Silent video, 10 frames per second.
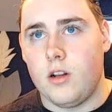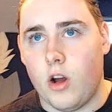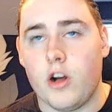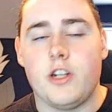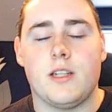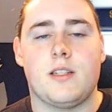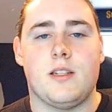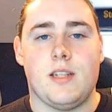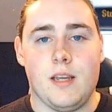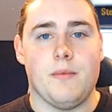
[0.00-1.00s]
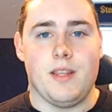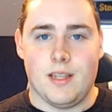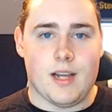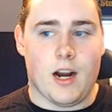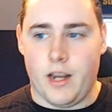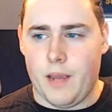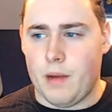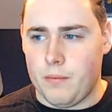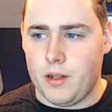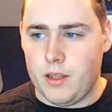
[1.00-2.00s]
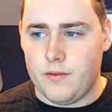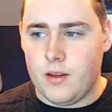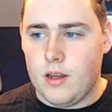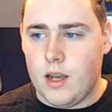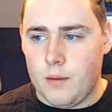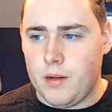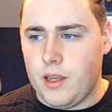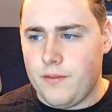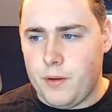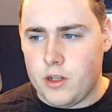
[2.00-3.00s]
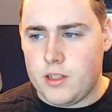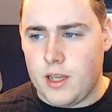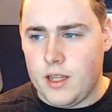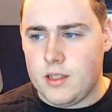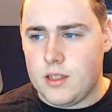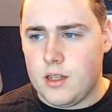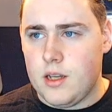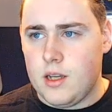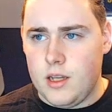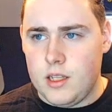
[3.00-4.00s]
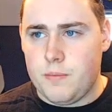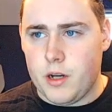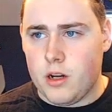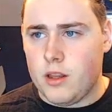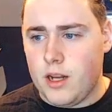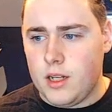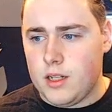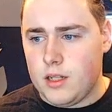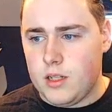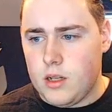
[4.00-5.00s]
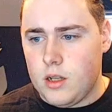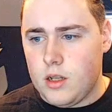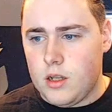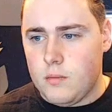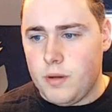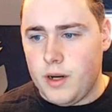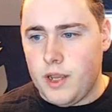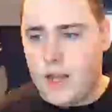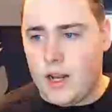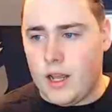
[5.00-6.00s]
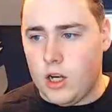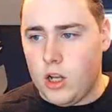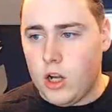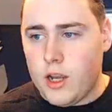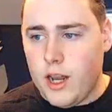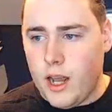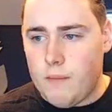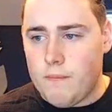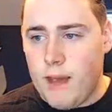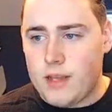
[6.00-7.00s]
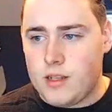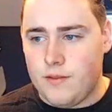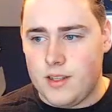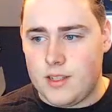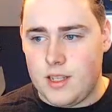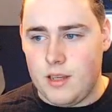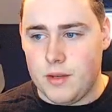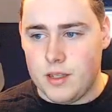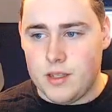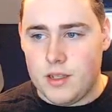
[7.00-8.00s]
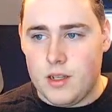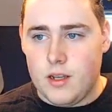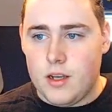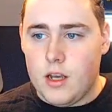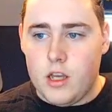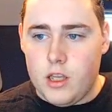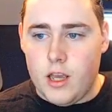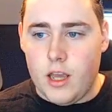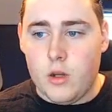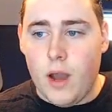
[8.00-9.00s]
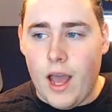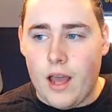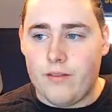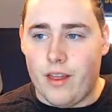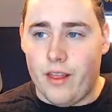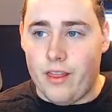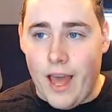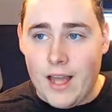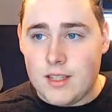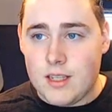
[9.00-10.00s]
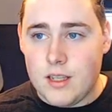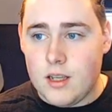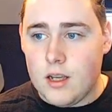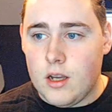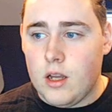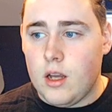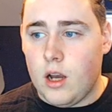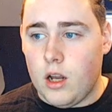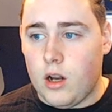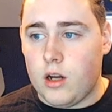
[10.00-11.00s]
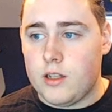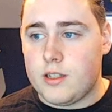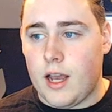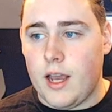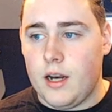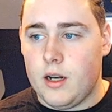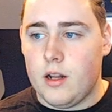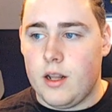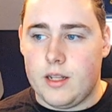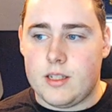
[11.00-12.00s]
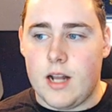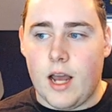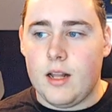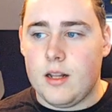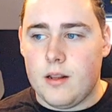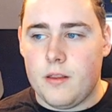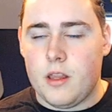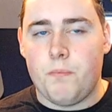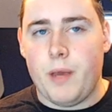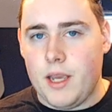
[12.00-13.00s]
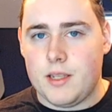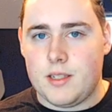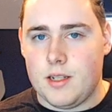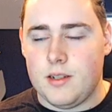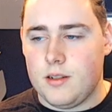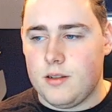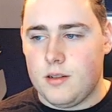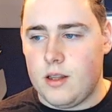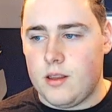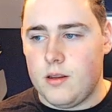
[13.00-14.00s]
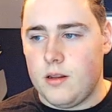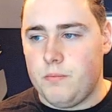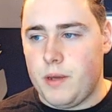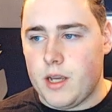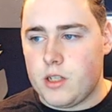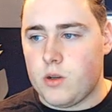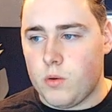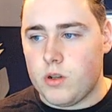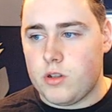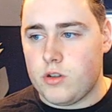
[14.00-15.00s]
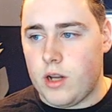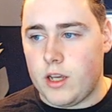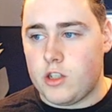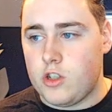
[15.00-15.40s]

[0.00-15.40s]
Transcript: largest team in the entire game, I believe Pure Saiyans is bigger than it. But again, like, look at how massive this team is. And you have that alongside, it's not the biggest or like